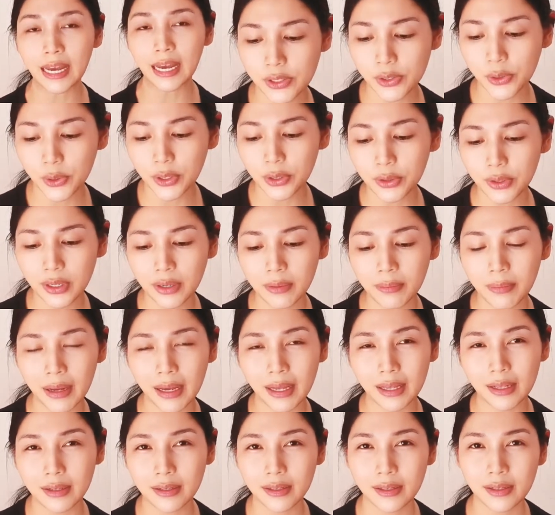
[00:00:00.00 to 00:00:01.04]
So ito
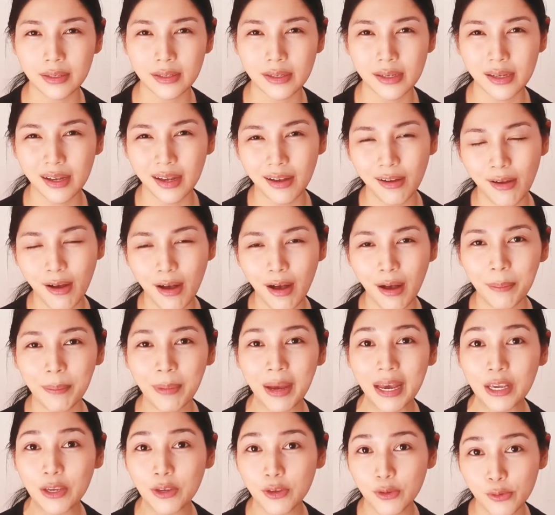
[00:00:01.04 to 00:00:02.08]
naman,
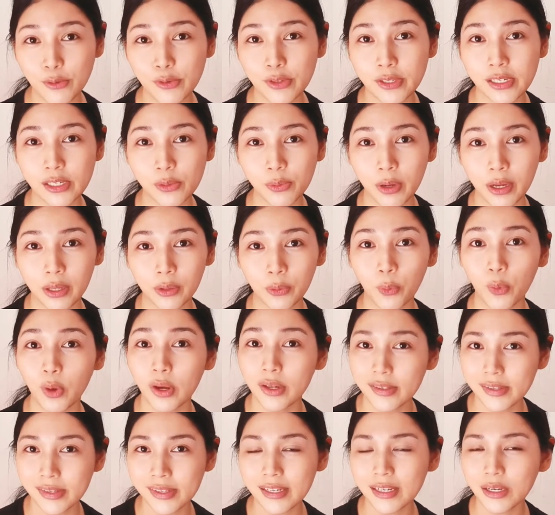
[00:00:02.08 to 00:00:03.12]
I use this one
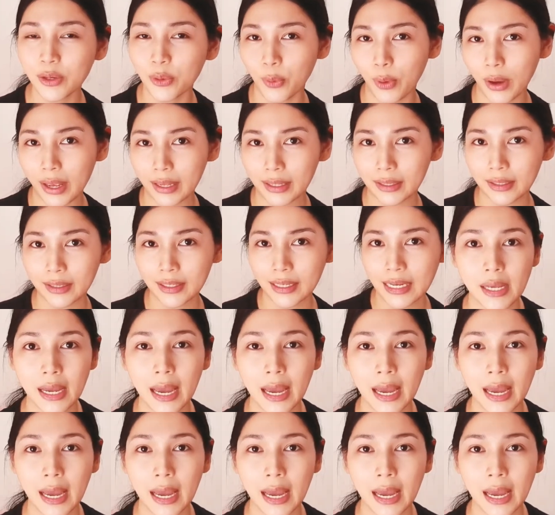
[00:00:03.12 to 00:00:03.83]
once in a while.